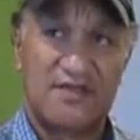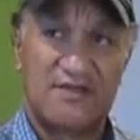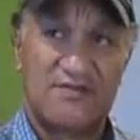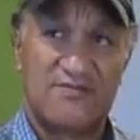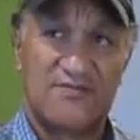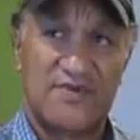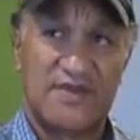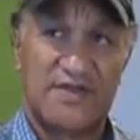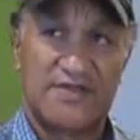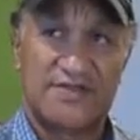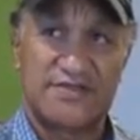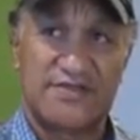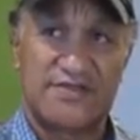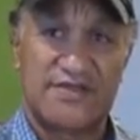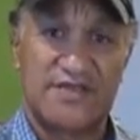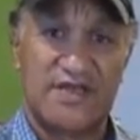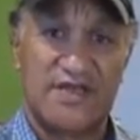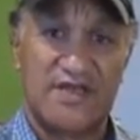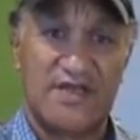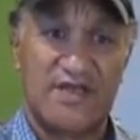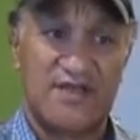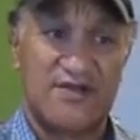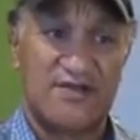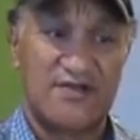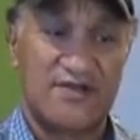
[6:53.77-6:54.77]
but
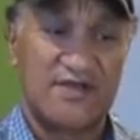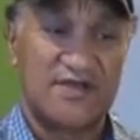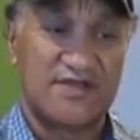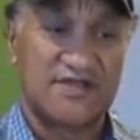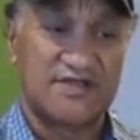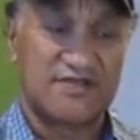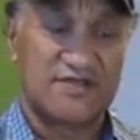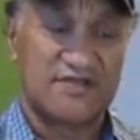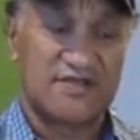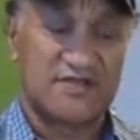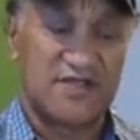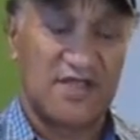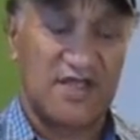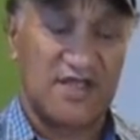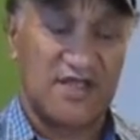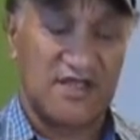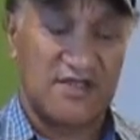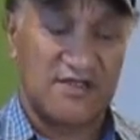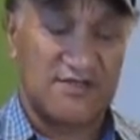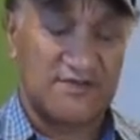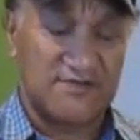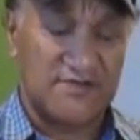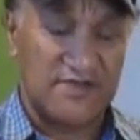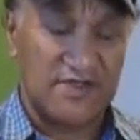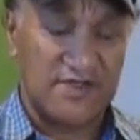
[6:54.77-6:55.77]

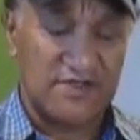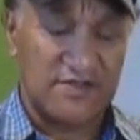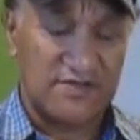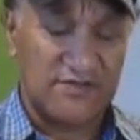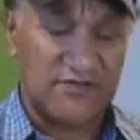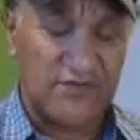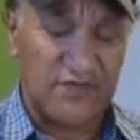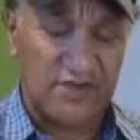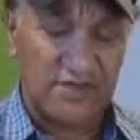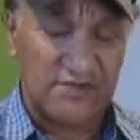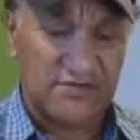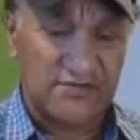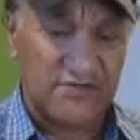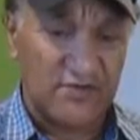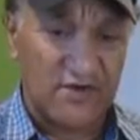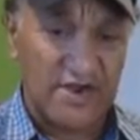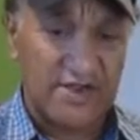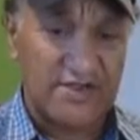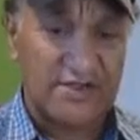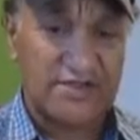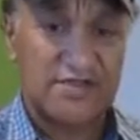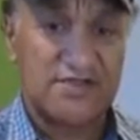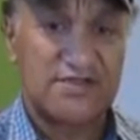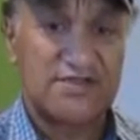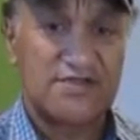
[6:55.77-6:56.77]
it feels
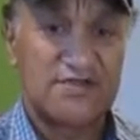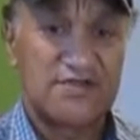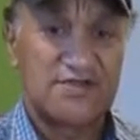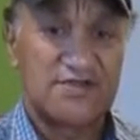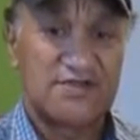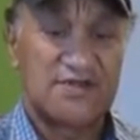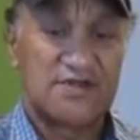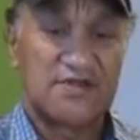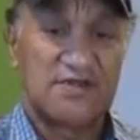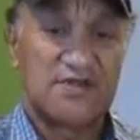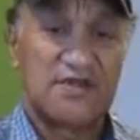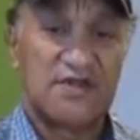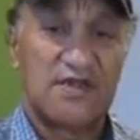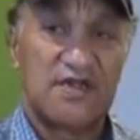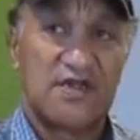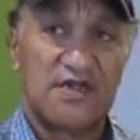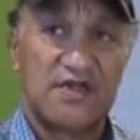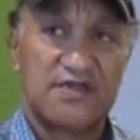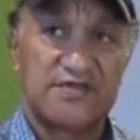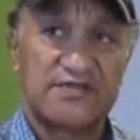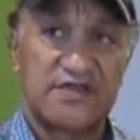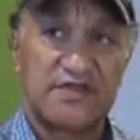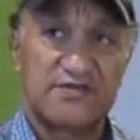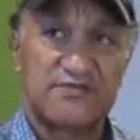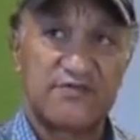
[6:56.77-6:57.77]
right
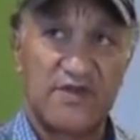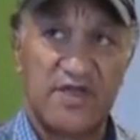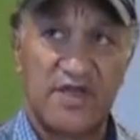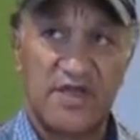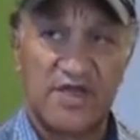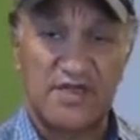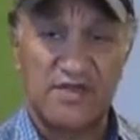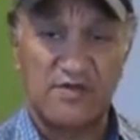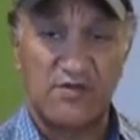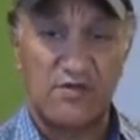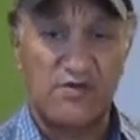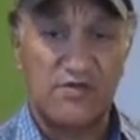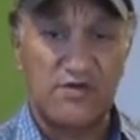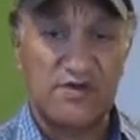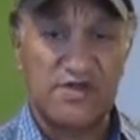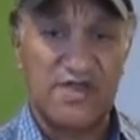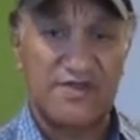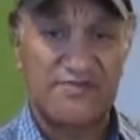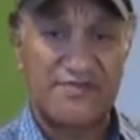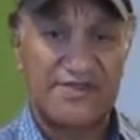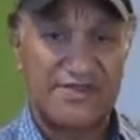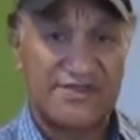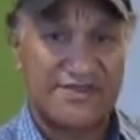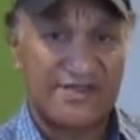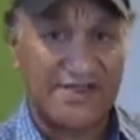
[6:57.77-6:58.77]
that we are all
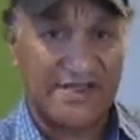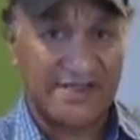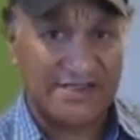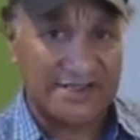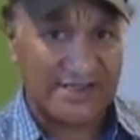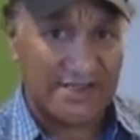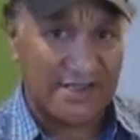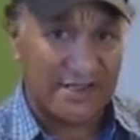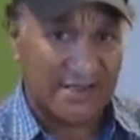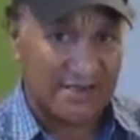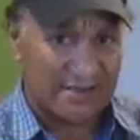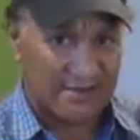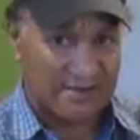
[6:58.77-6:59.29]
coming together